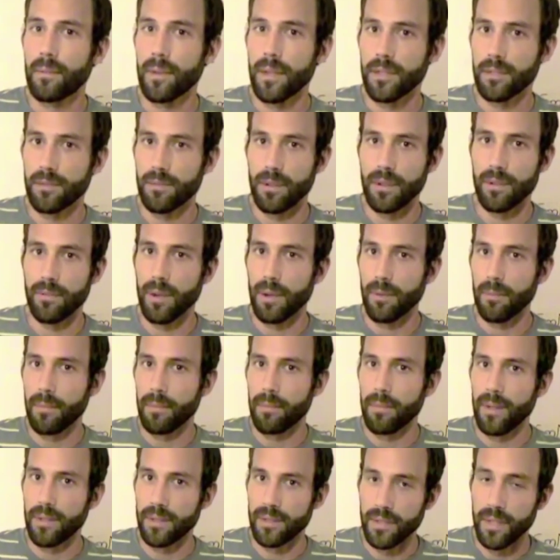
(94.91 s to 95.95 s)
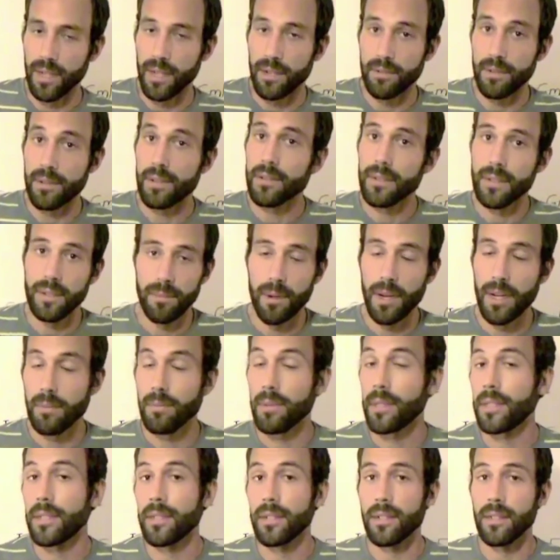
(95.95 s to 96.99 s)
because of what I'm about to cover, in my
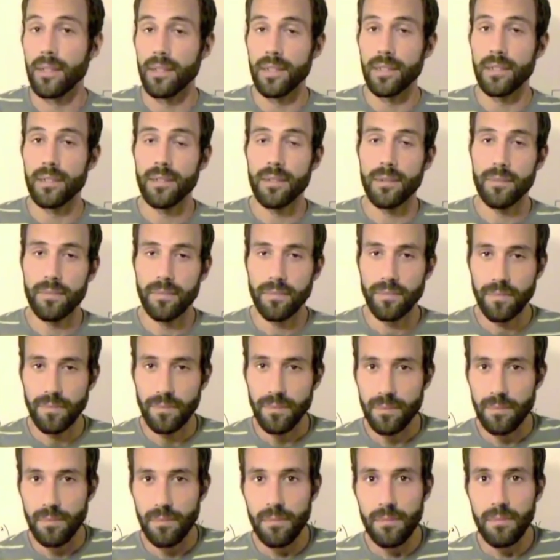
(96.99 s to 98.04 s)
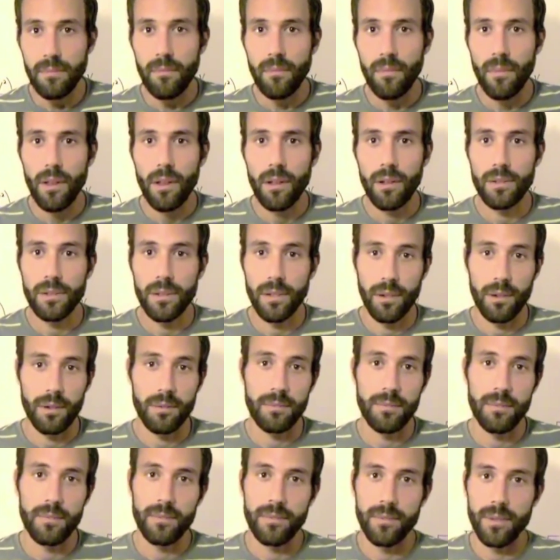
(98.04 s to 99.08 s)
opinion at least.
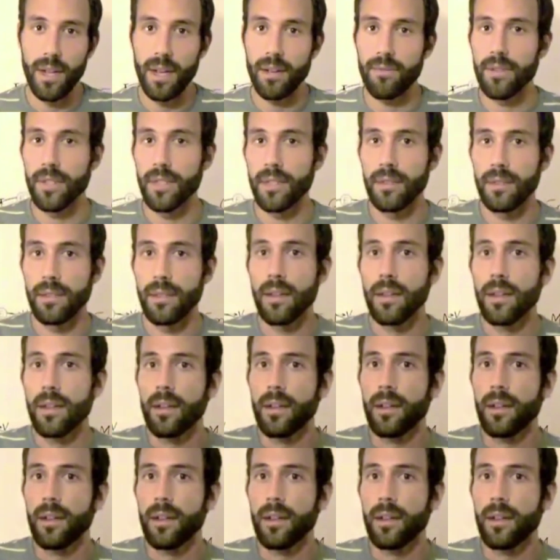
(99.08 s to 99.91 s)
So, diving in,